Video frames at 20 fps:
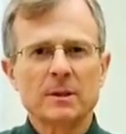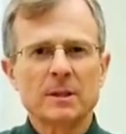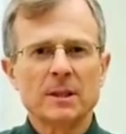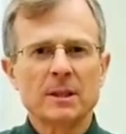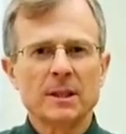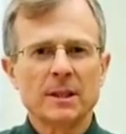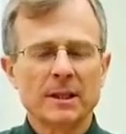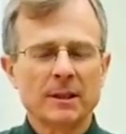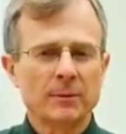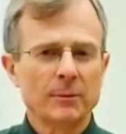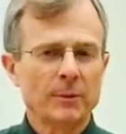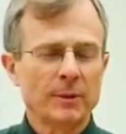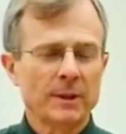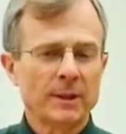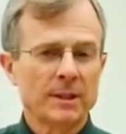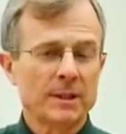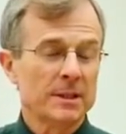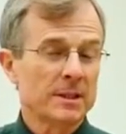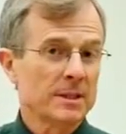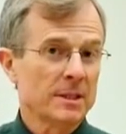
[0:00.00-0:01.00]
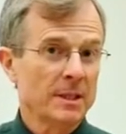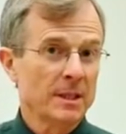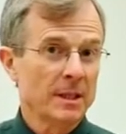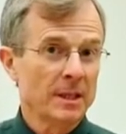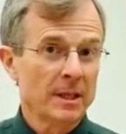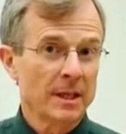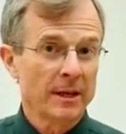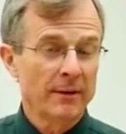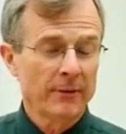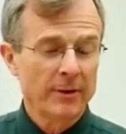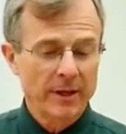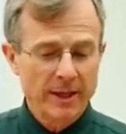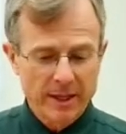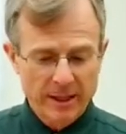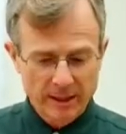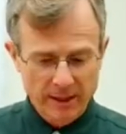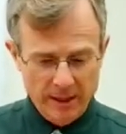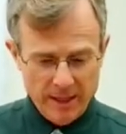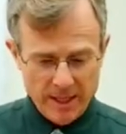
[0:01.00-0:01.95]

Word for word: we, we see in everyday